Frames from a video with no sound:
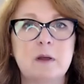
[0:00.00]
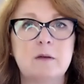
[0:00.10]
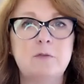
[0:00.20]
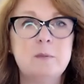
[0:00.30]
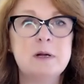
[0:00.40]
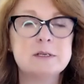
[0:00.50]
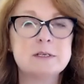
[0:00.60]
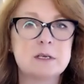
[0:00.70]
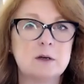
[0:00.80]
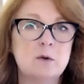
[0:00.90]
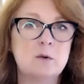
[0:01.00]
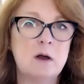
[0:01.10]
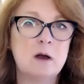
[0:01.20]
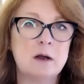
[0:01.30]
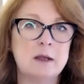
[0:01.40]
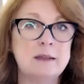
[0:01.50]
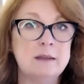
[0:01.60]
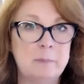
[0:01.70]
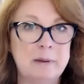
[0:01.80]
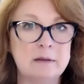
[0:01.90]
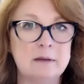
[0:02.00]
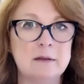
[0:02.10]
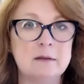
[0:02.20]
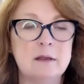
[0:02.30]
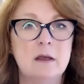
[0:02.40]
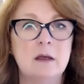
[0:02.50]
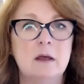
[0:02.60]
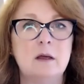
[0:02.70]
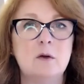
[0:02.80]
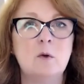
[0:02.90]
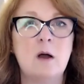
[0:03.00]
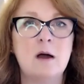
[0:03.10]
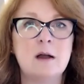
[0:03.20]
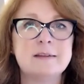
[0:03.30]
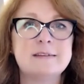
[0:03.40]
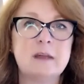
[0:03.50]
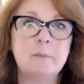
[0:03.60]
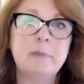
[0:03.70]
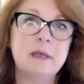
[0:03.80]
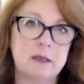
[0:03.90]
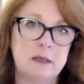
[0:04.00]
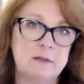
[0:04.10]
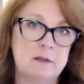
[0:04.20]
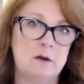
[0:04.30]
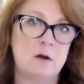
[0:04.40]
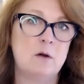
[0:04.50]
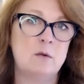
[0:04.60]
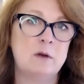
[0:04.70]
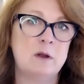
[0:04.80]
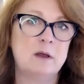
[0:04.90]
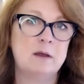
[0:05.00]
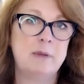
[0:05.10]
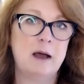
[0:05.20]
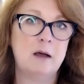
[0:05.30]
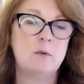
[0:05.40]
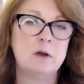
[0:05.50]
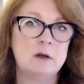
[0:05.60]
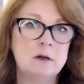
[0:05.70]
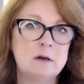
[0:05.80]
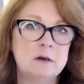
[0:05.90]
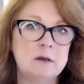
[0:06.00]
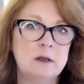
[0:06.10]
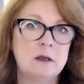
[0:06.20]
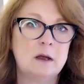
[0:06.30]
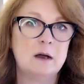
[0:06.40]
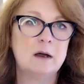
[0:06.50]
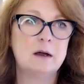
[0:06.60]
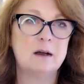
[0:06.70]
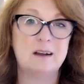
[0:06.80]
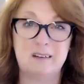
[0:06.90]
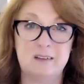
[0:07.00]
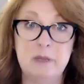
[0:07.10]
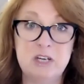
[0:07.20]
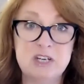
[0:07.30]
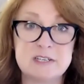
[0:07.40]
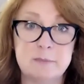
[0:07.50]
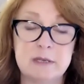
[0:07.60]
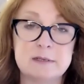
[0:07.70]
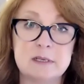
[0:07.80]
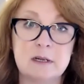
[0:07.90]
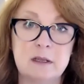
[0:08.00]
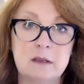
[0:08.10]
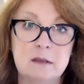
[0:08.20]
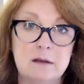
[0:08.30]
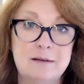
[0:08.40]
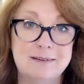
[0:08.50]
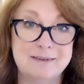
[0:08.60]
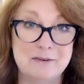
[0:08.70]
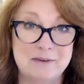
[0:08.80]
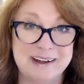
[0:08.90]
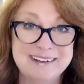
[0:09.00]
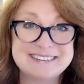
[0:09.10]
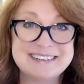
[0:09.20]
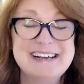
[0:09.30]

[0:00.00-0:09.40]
females who are independent, who are stepping in their own power, are the bitches, basically, right?